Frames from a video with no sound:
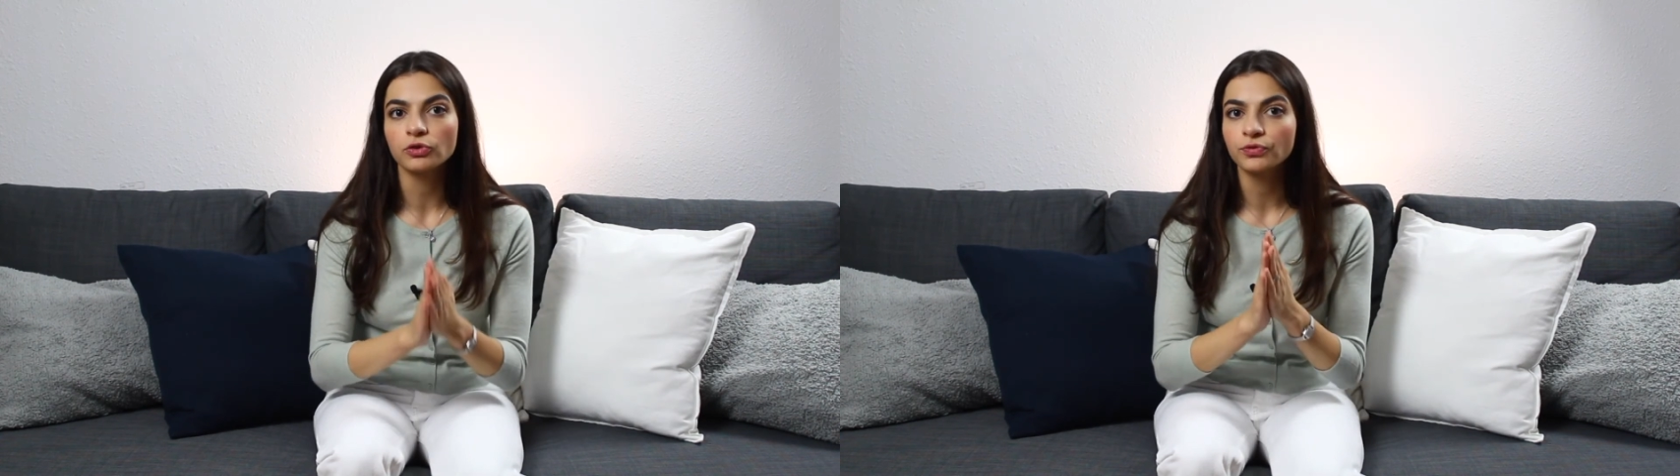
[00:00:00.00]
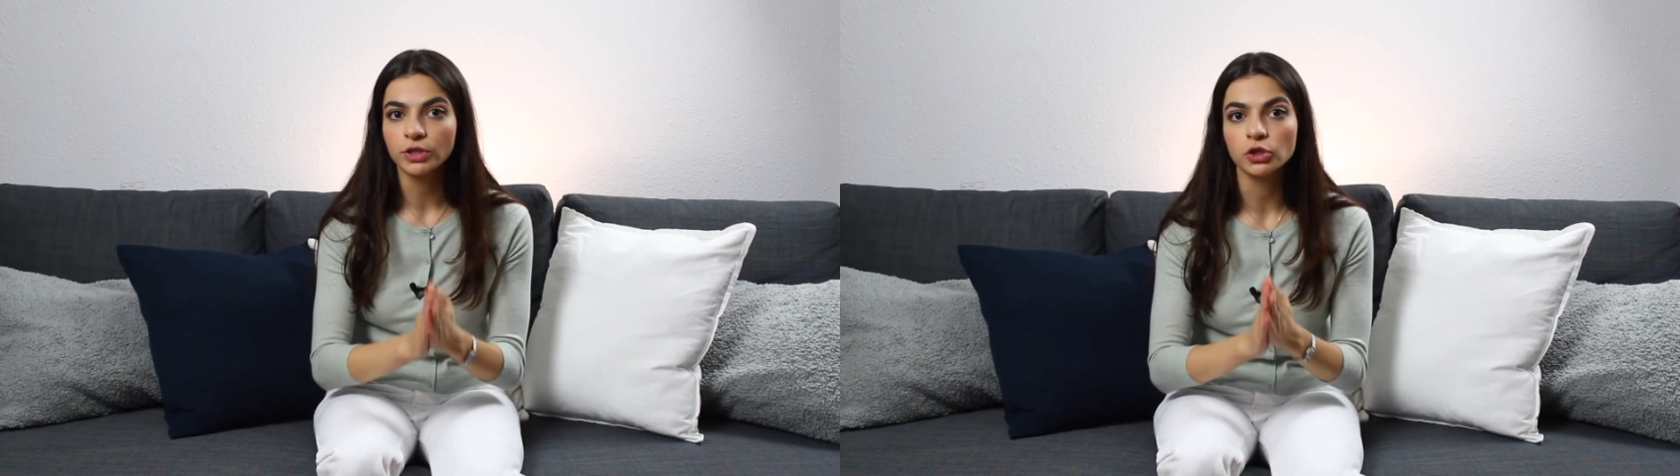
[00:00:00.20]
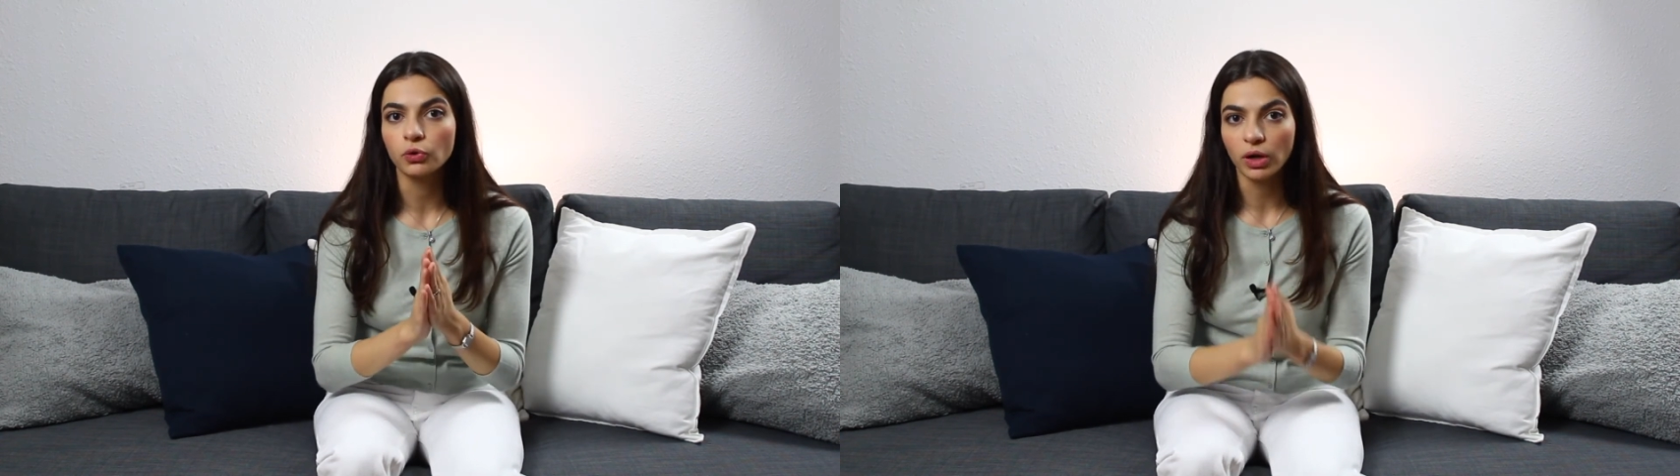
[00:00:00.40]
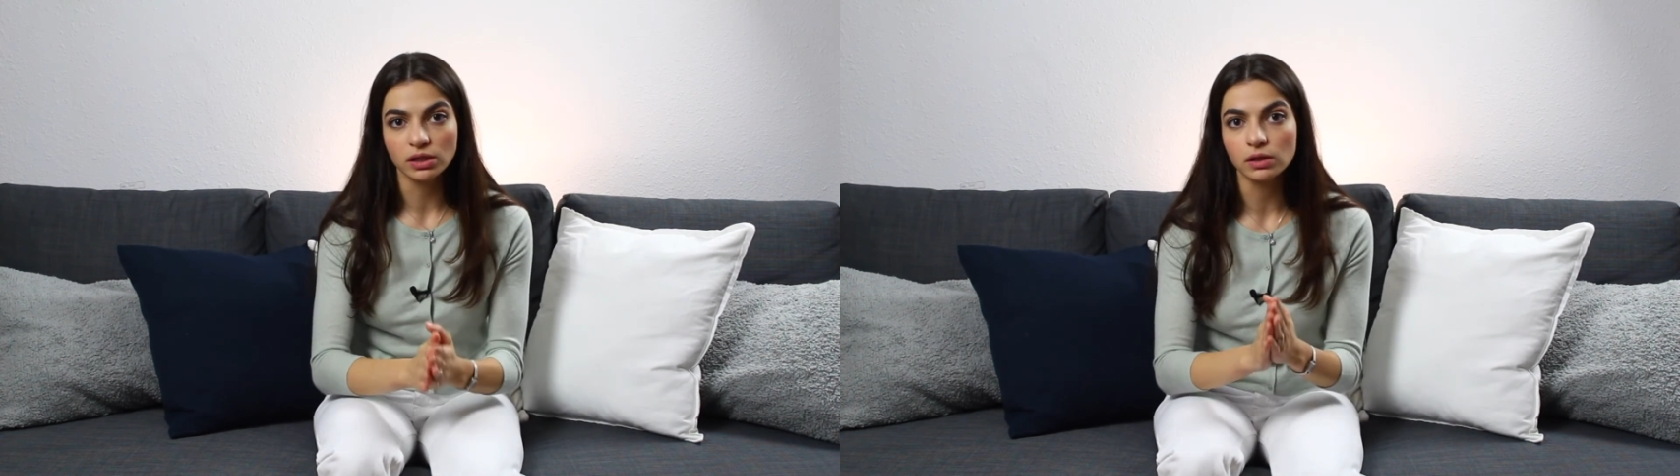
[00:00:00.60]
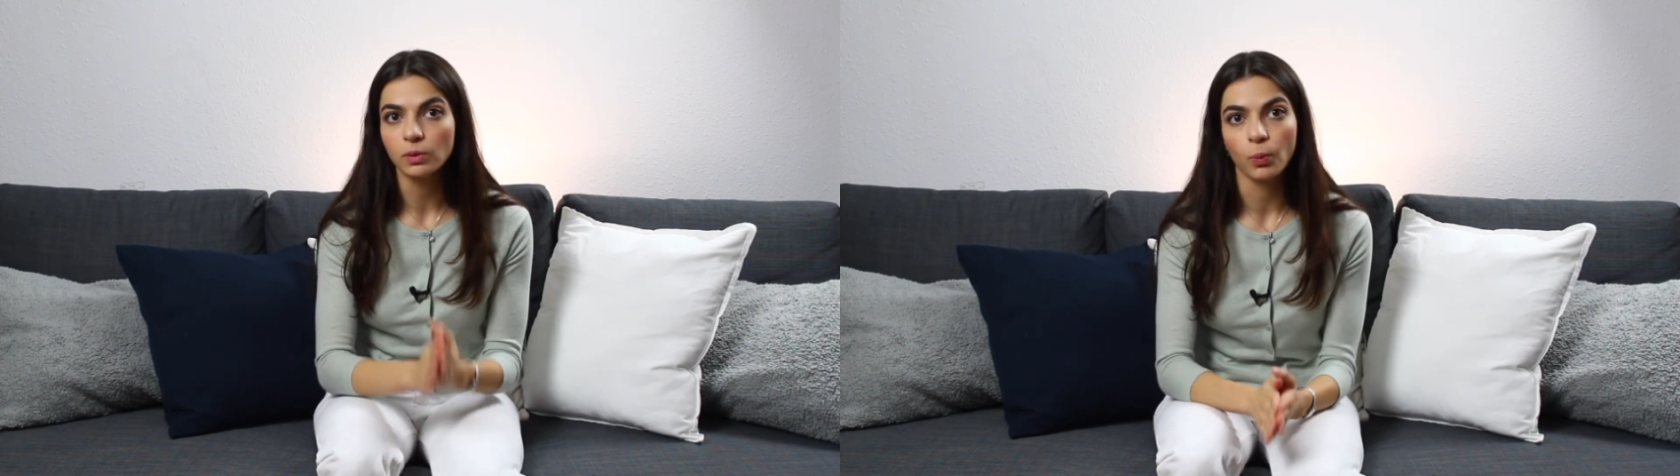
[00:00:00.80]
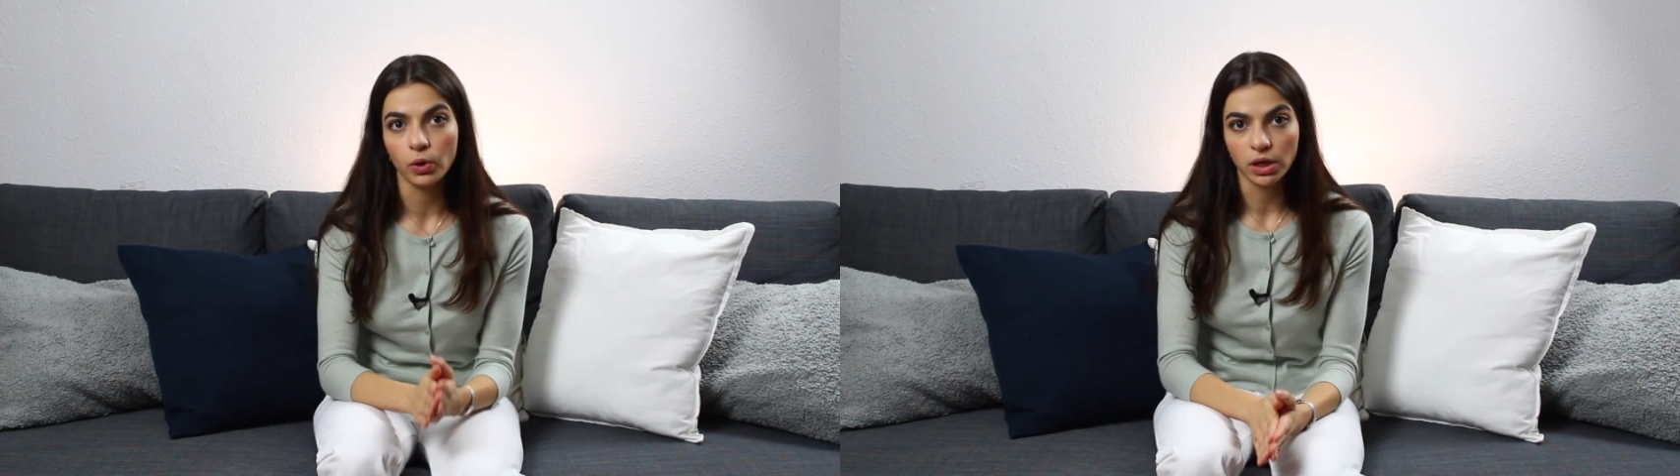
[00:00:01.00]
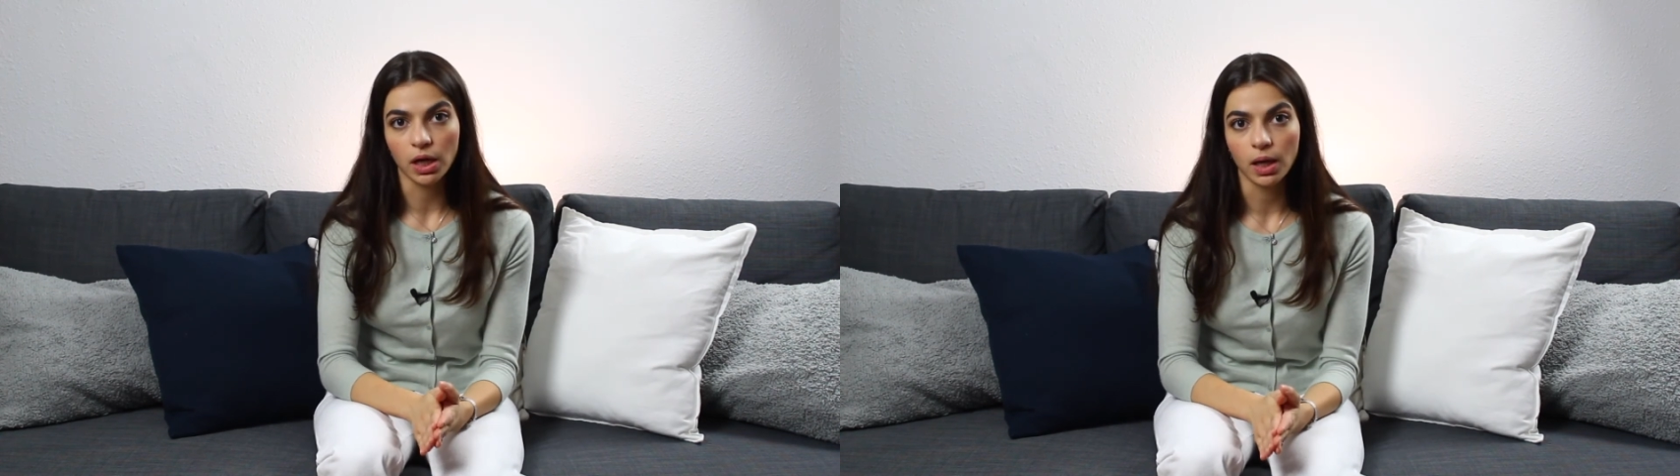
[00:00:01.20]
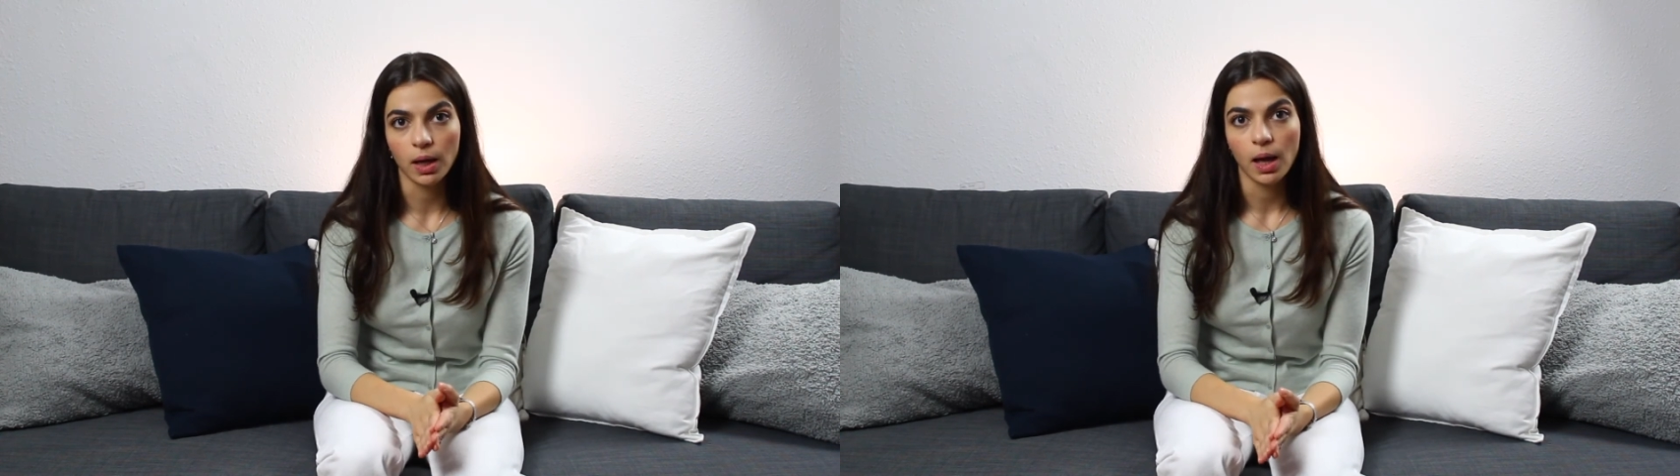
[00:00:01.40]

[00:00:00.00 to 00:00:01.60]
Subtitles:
feel great in the morning,